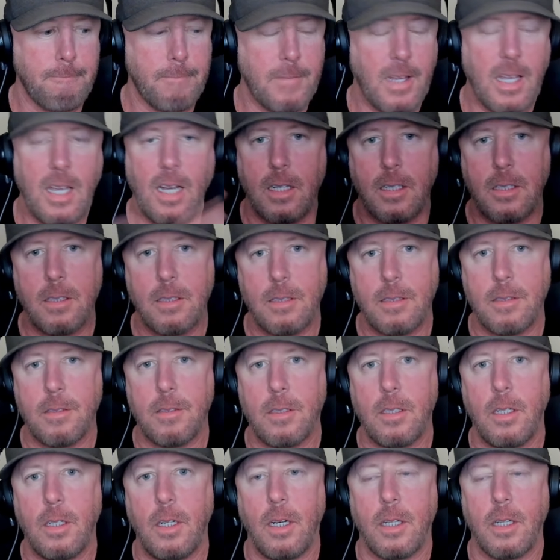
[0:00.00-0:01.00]
Yeah.
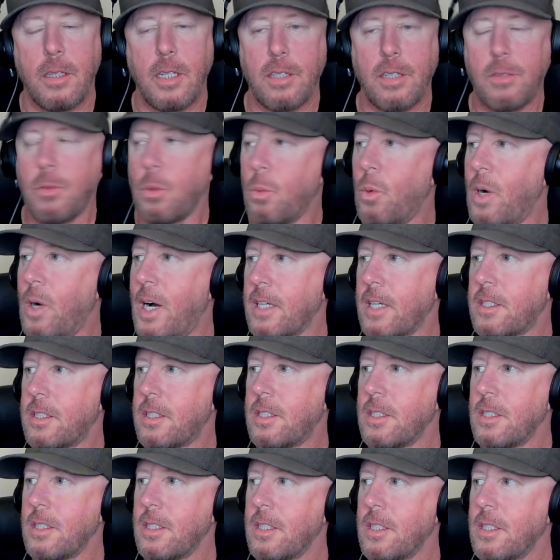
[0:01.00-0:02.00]
Thanks for
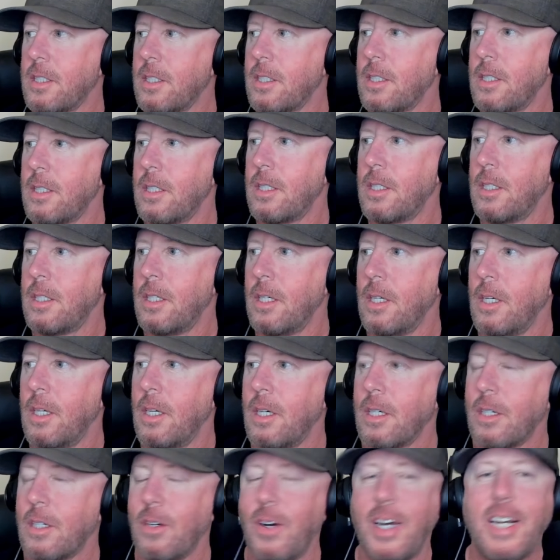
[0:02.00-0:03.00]
watching.
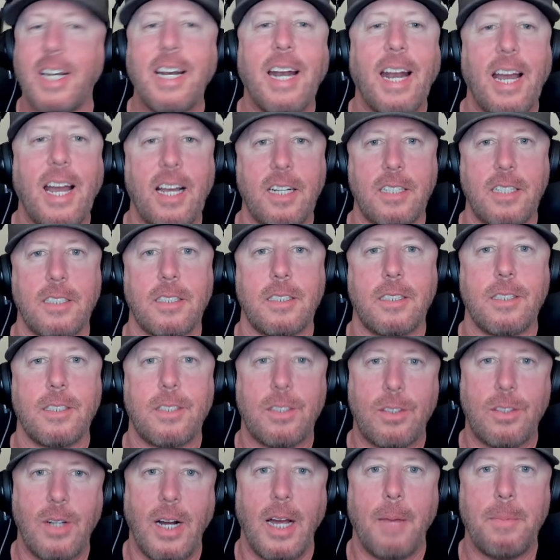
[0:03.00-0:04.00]
Go ahead and like,
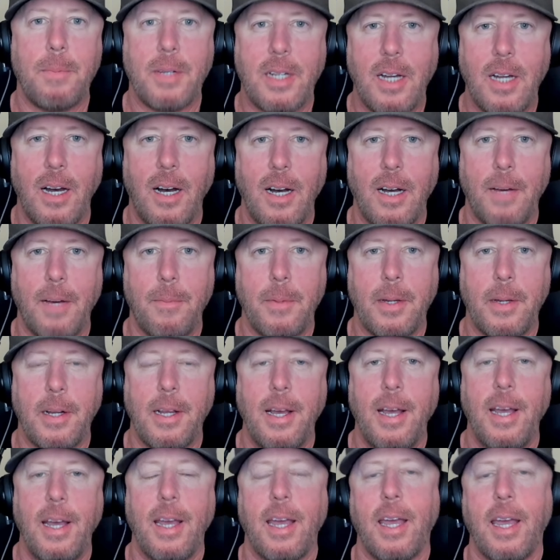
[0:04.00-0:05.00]
subscribe, and comment.
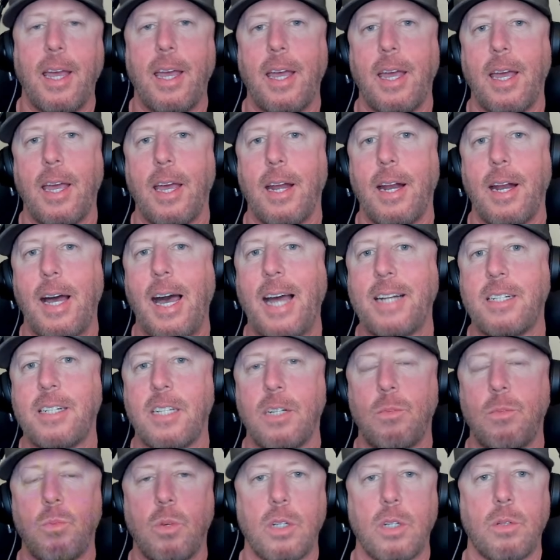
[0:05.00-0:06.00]
And I
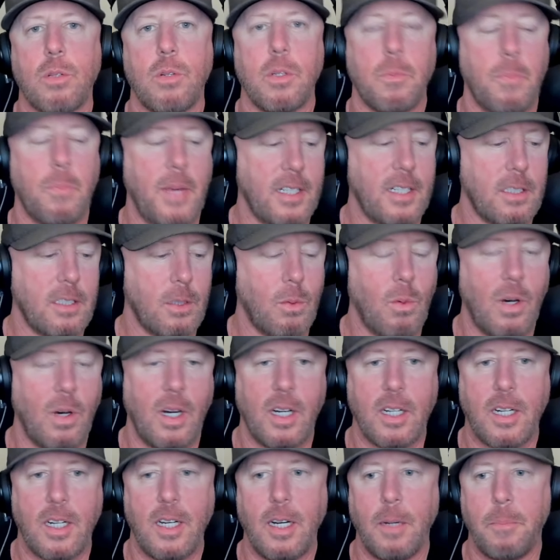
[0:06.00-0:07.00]
did work with Magic
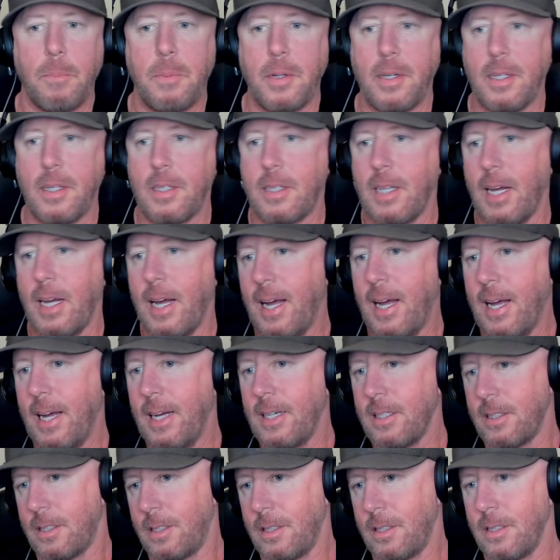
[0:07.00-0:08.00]
Wand Company that
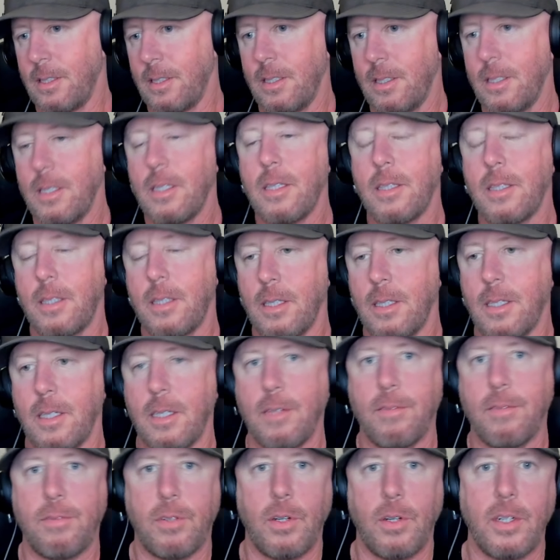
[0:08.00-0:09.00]
has the
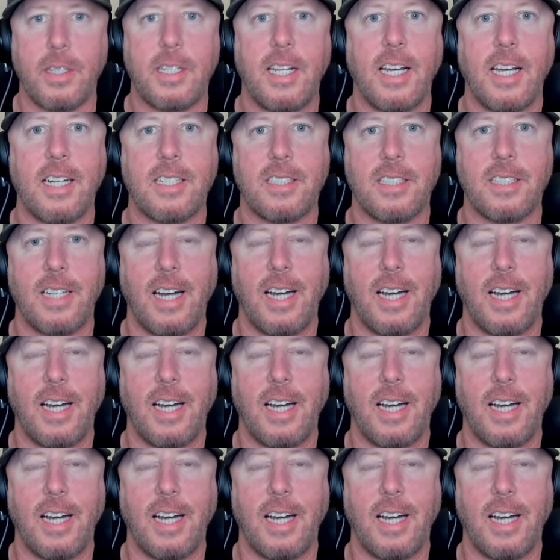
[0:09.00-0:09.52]
Vortex